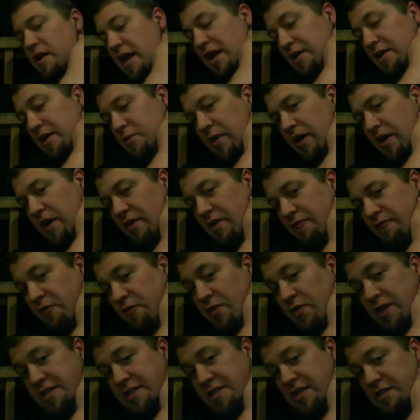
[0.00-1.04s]
Yeah, because we got a few.
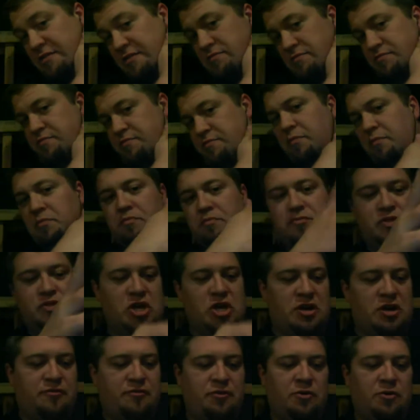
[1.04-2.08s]
Like I said,
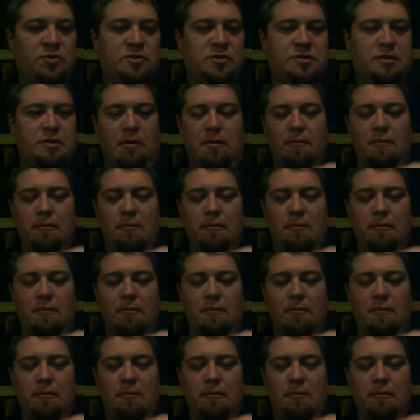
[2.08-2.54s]
Jennifer was.